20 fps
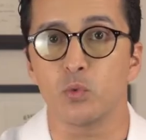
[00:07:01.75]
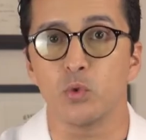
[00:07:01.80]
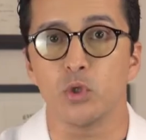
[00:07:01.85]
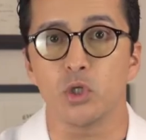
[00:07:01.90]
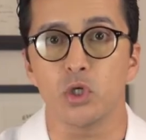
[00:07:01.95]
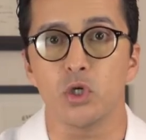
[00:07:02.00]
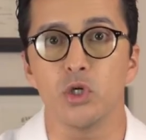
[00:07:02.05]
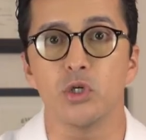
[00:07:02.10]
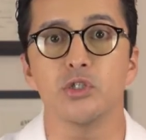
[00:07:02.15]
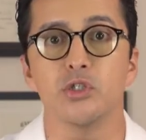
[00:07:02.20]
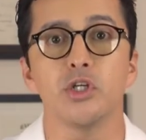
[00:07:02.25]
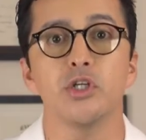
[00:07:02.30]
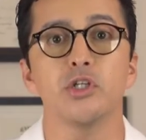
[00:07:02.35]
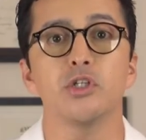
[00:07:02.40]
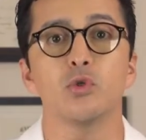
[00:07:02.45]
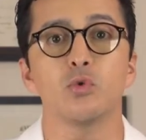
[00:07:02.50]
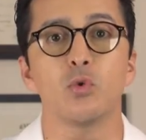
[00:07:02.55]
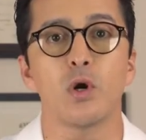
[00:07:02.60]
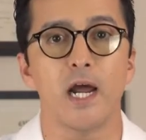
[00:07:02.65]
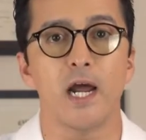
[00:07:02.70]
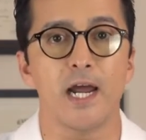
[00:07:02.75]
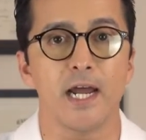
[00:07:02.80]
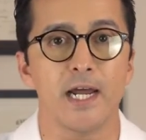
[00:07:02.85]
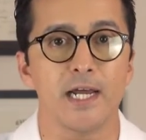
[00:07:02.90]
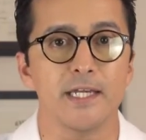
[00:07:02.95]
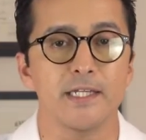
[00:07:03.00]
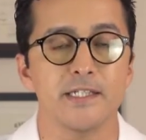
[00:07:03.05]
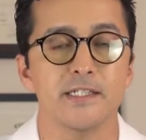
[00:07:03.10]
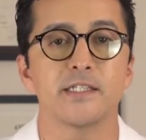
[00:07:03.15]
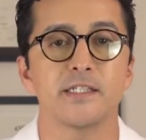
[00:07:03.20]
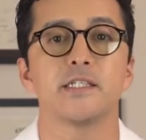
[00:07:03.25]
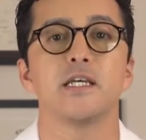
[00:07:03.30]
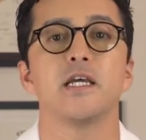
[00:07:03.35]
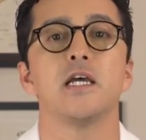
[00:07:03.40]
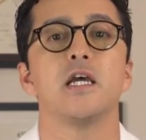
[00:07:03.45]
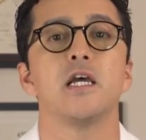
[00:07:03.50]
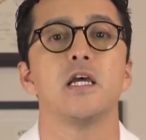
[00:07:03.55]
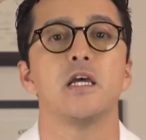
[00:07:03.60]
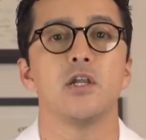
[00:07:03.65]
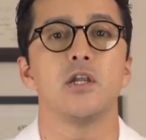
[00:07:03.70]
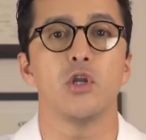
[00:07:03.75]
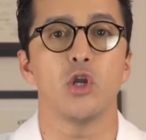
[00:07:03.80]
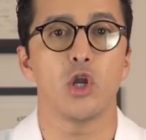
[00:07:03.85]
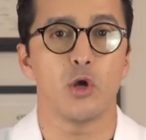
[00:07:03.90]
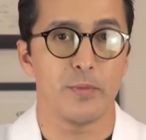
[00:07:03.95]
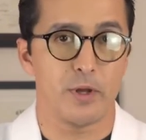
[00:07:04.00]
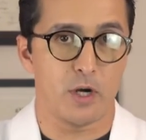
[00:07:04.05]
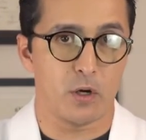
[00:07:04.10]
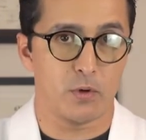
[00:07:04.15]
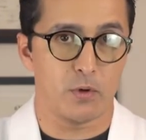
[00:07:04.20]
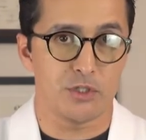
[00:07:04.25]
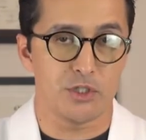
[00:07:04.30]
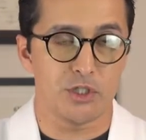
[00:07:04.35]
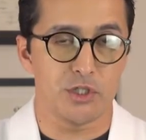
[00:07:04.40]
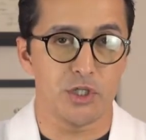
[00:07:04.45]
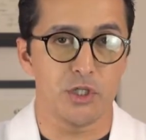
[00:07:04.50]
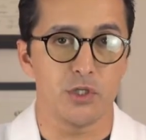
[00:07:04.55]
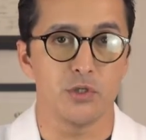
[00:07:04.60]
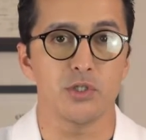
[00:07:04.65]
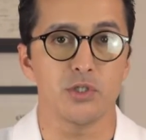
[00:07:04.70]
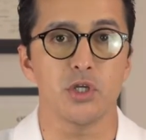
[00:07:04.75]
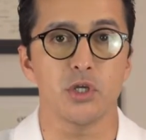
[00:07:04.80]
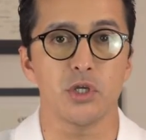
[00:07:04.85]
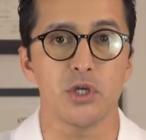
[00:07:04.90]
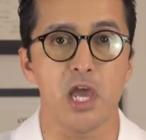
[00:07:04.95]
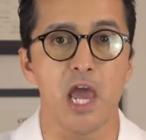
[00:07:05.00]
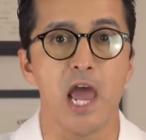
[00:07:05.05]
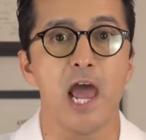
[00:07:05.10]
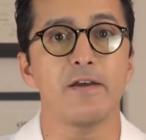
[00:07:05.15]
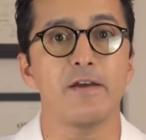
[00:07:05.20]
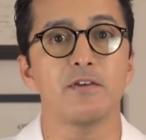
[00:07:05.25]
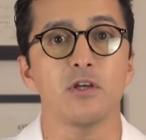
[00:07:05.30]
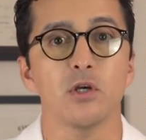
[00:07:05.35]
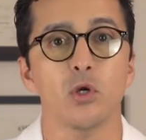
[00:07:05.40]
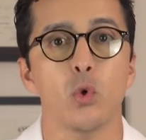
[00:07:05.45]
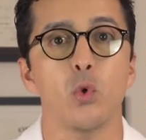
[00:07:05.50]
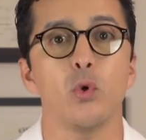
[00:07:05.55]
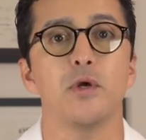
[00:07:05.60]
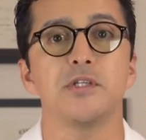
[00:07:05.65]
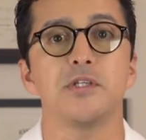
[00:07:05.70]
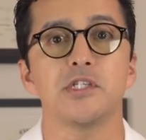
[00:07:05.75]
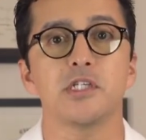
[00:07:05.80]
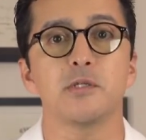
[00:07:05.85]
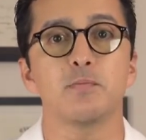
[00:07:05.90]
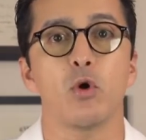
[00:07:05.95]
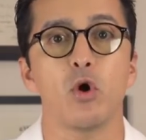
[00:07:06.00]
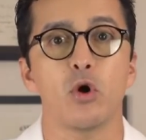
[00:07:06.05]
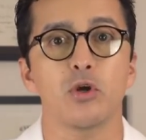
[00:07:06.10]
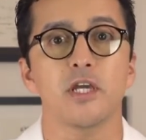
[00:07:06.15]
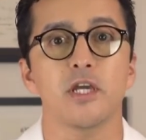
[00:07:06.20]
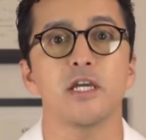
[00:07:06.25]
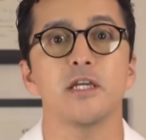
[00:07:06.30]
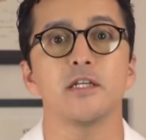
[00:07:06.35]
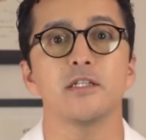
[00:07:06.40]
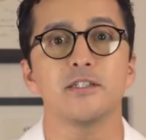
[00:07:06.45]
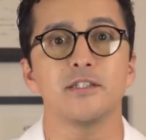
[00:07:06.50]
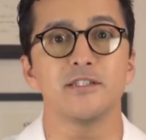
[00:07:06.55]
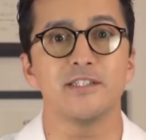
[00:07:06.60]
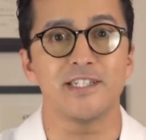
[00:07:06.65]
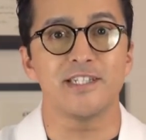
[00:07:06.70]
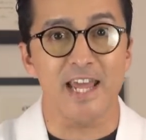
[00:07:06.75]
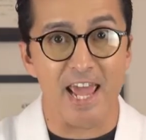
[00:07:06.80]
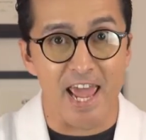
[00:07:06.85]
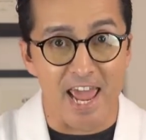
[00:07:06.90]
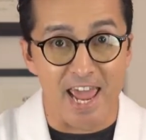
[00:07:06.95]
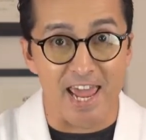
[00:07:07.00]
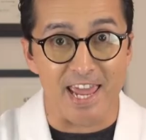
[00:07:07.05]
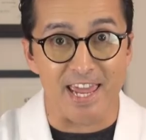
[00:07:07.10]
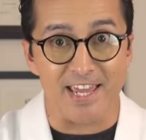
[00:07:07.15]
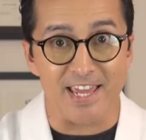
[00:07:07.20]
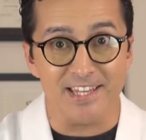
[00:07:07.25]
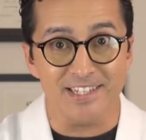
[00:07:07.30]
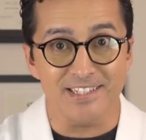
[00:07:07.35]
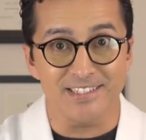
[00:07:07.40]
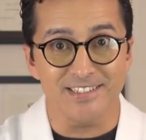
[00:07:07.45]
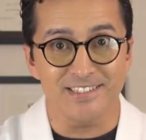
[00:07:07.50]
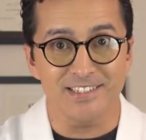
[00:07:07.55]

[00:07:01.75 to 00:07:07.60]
will continue to rise no matter what you do. So you have to quit smoking today.